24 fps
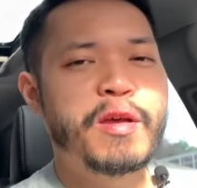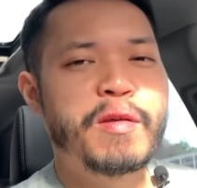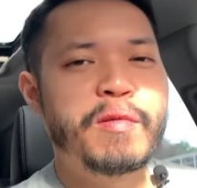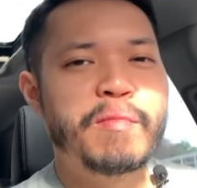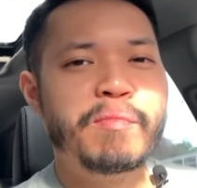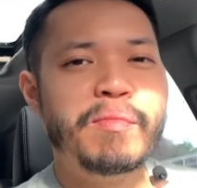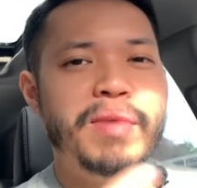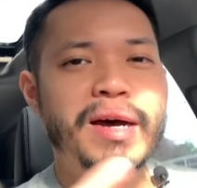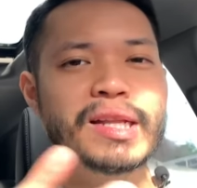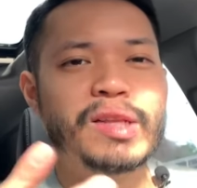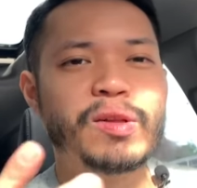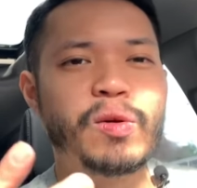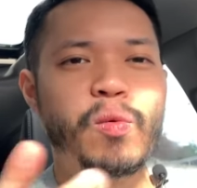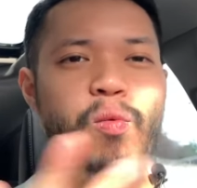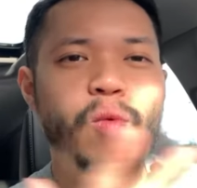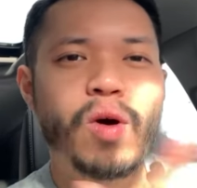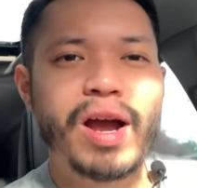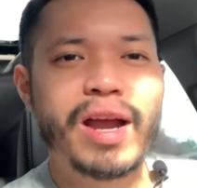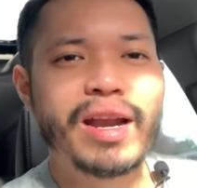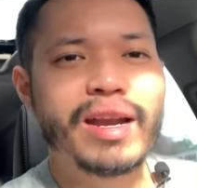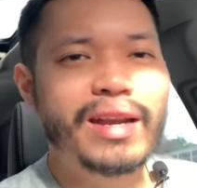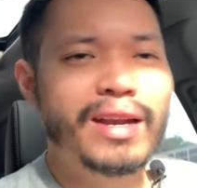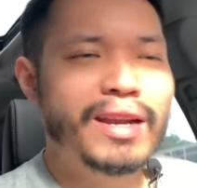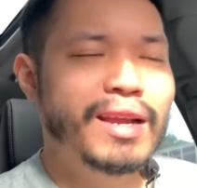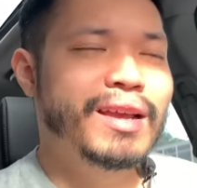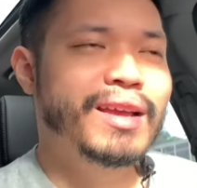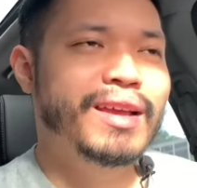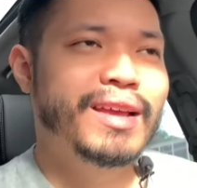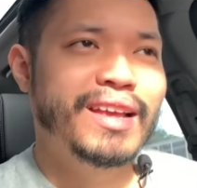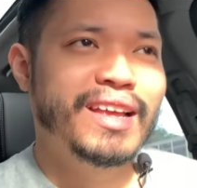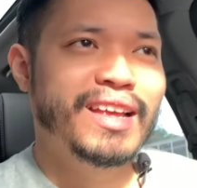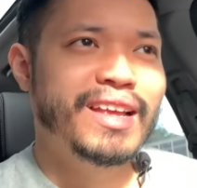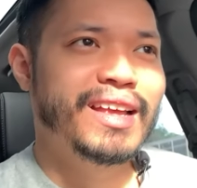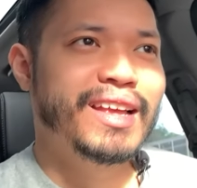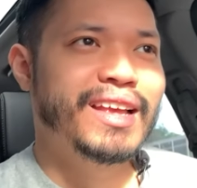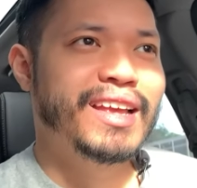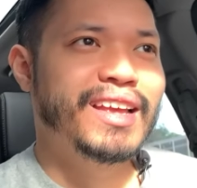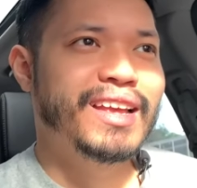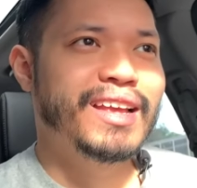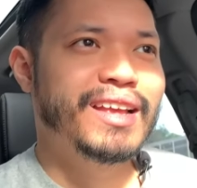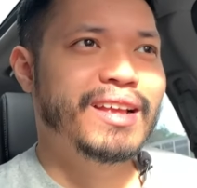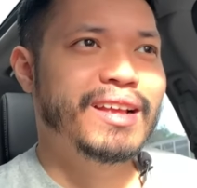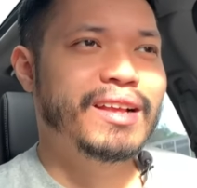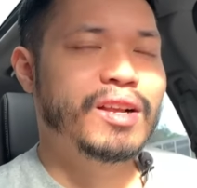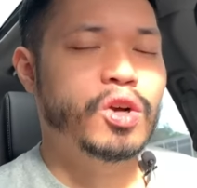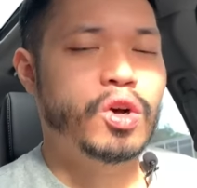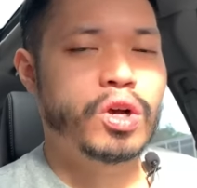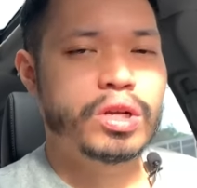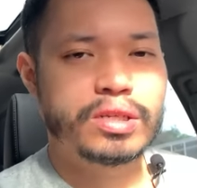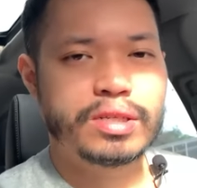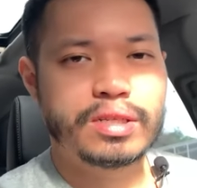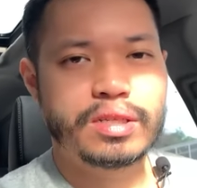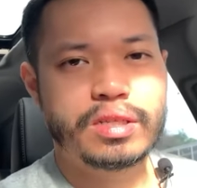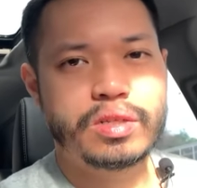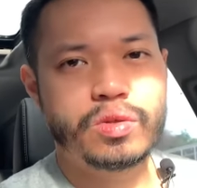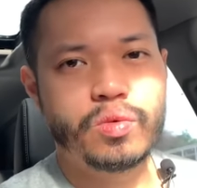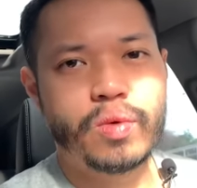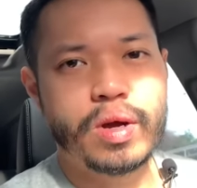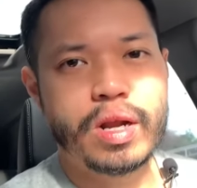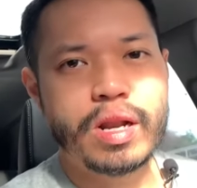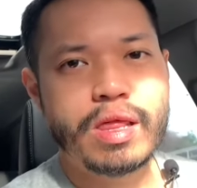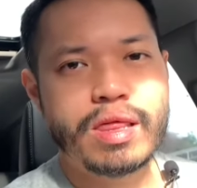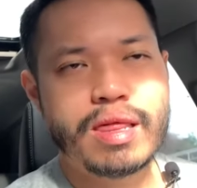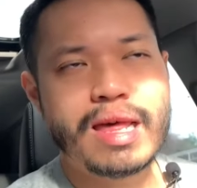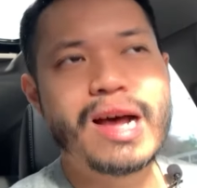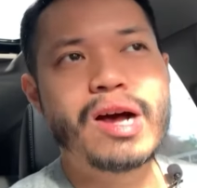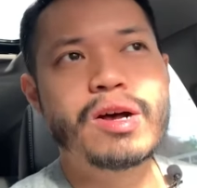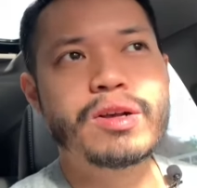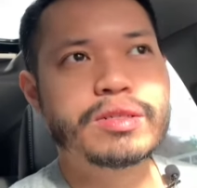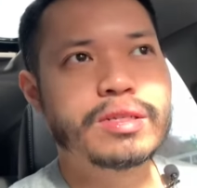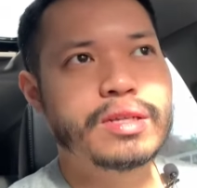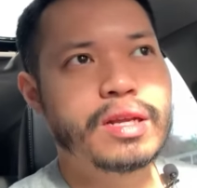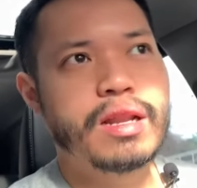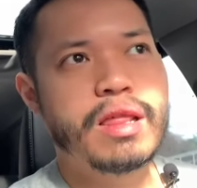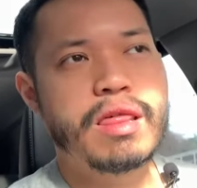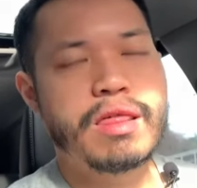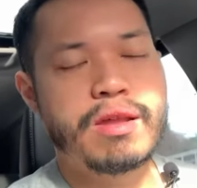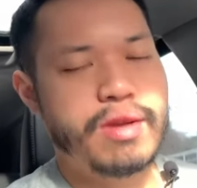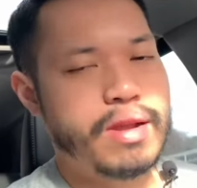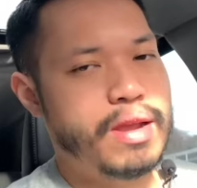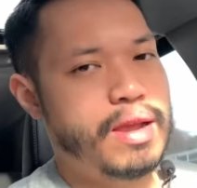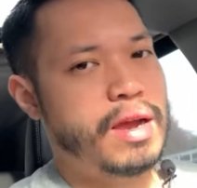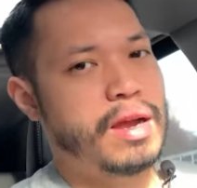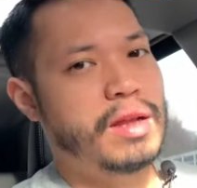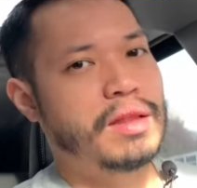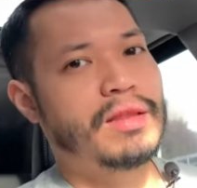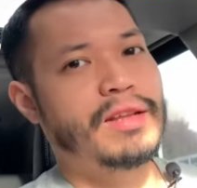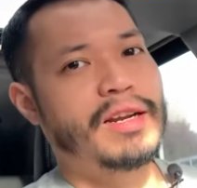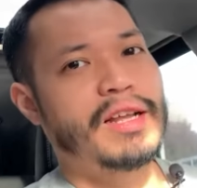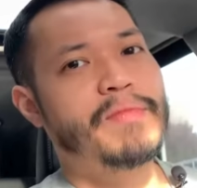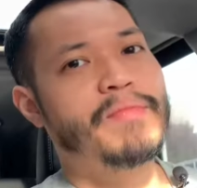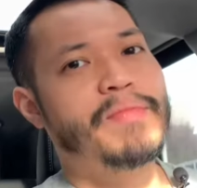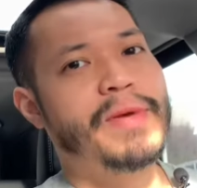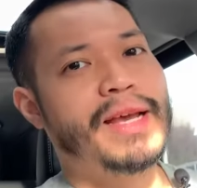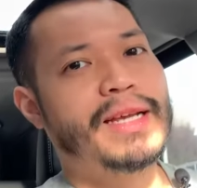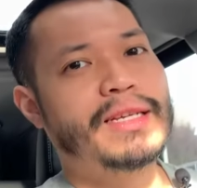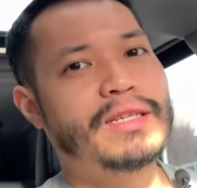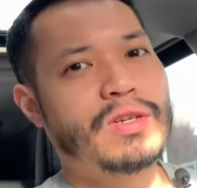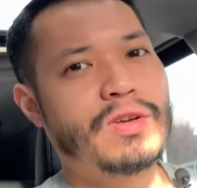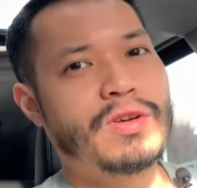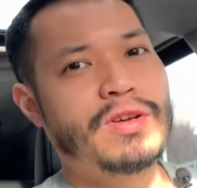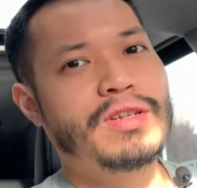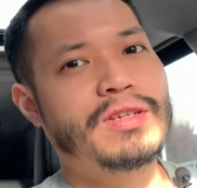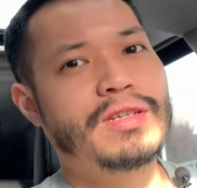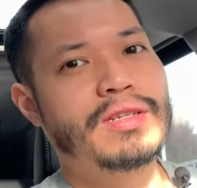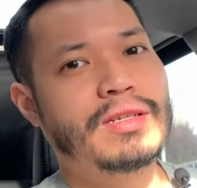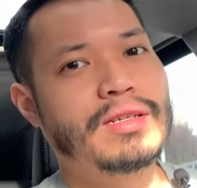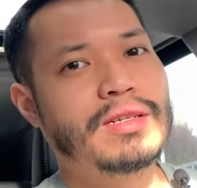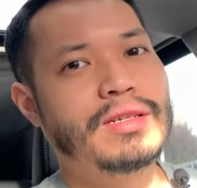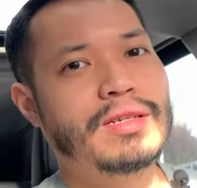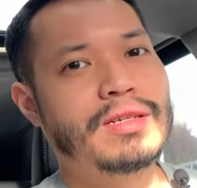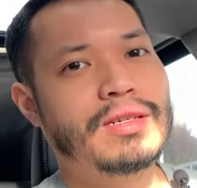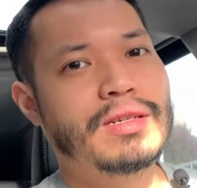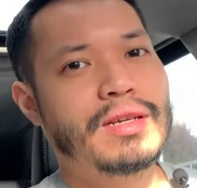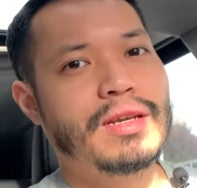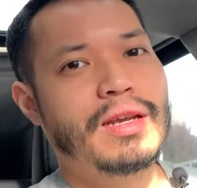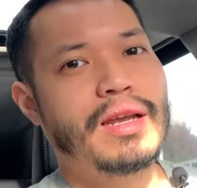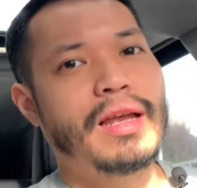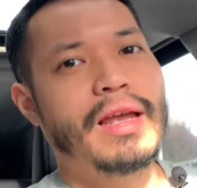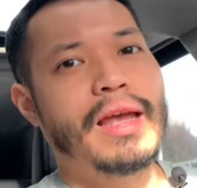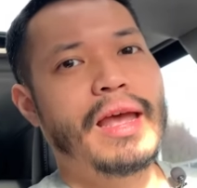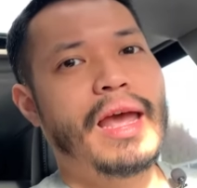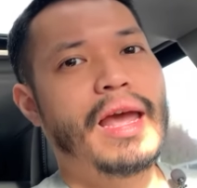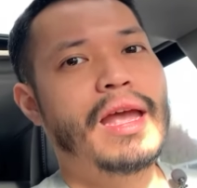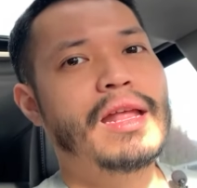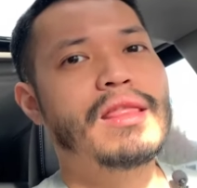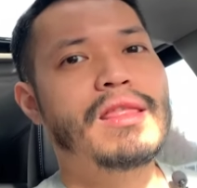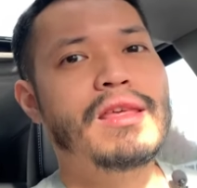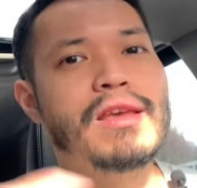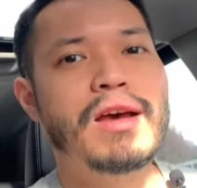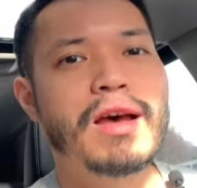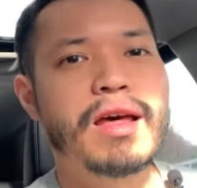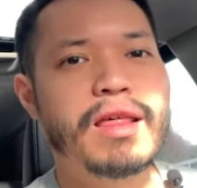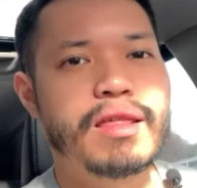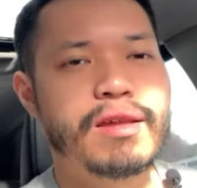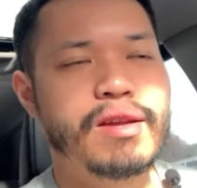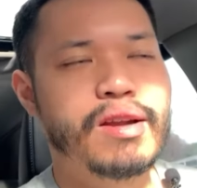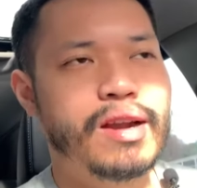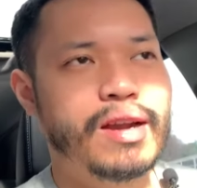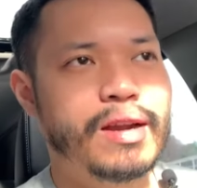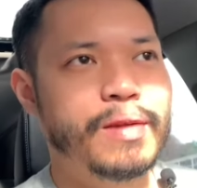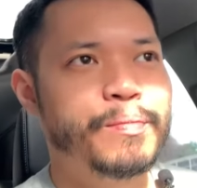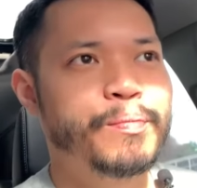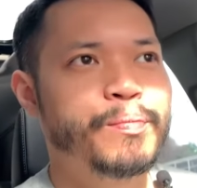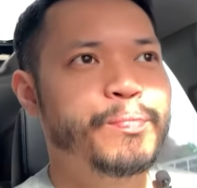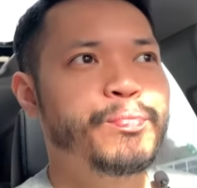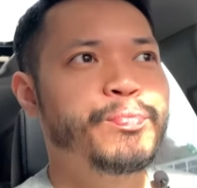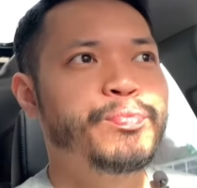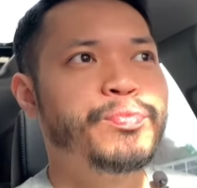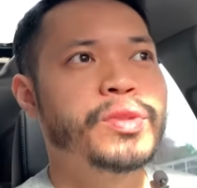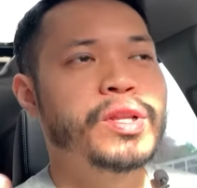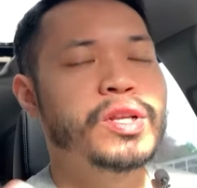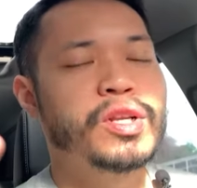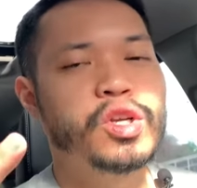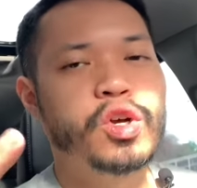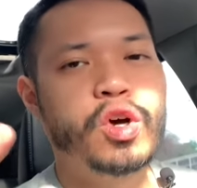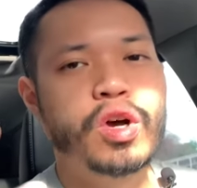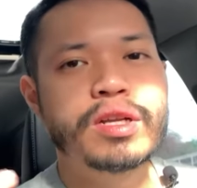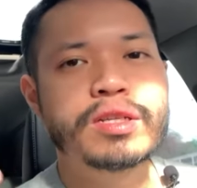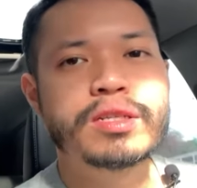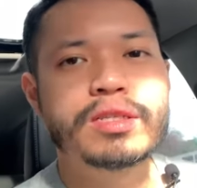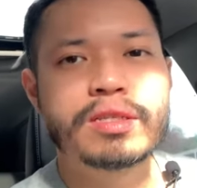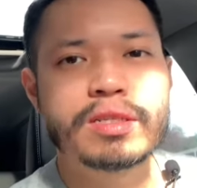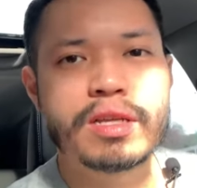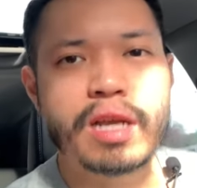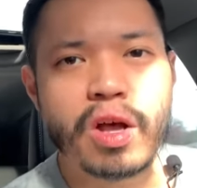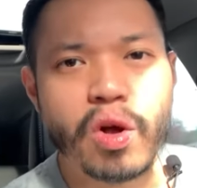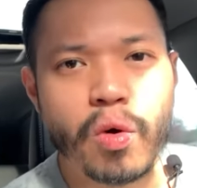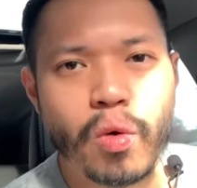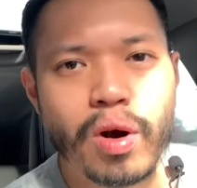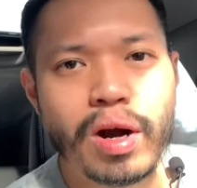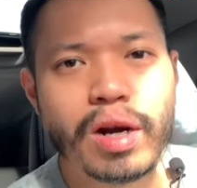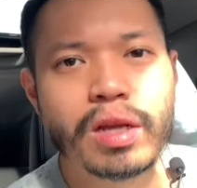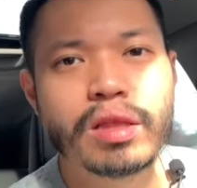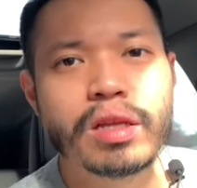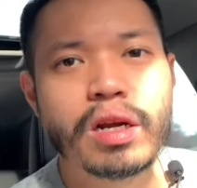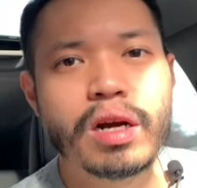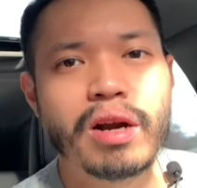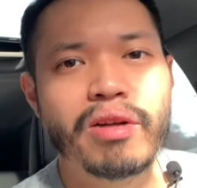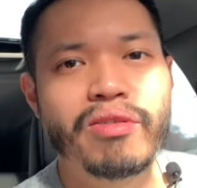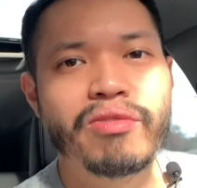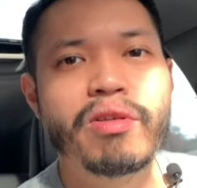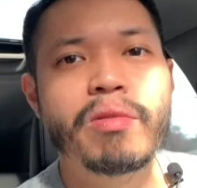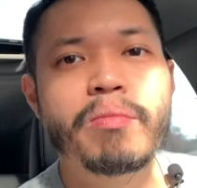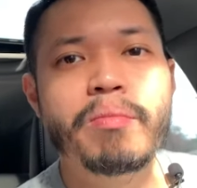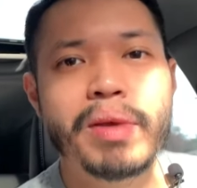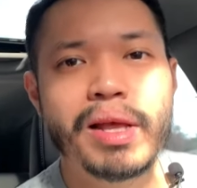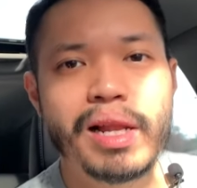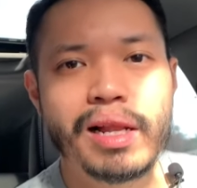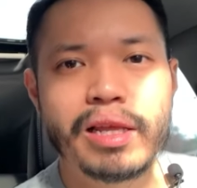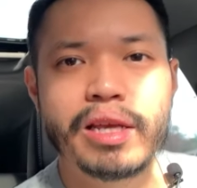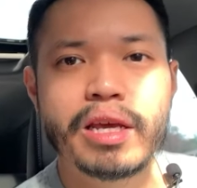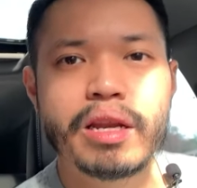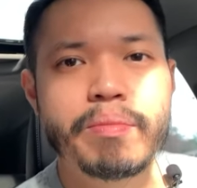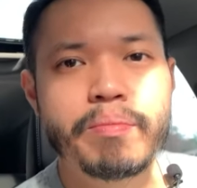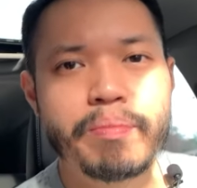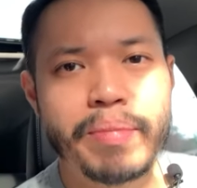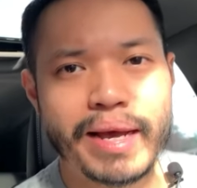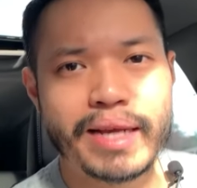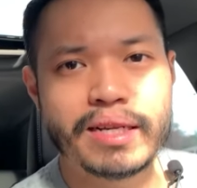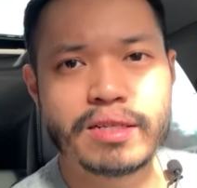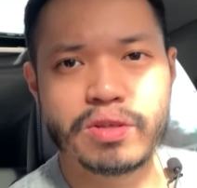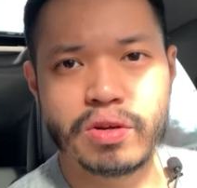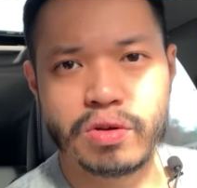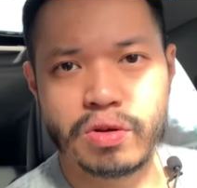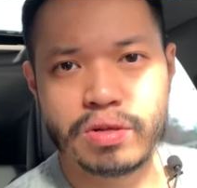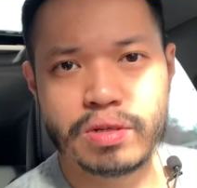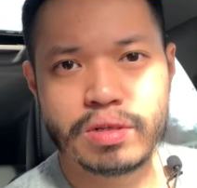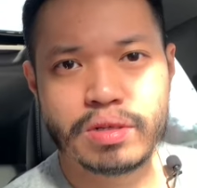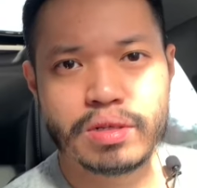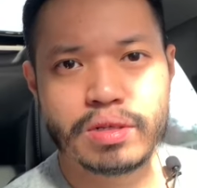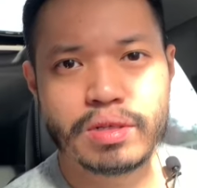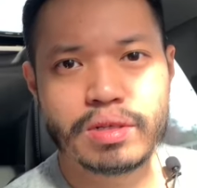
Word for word: But one costs 1,300 pesos and the other costs a quarter of a million pesos.